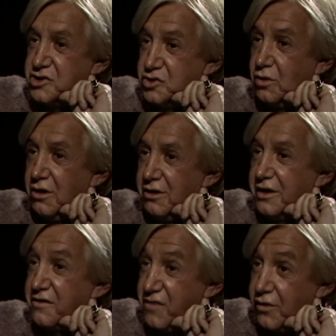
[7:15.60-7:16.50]
that you are
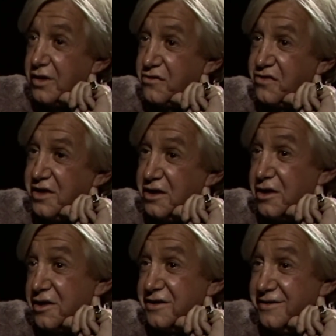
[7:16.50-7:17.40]
a very exciting
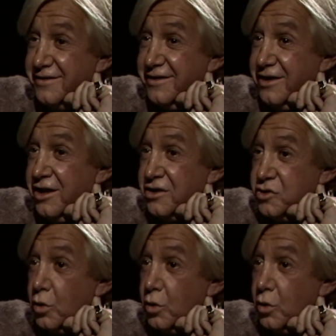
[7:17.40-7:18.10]
lady, and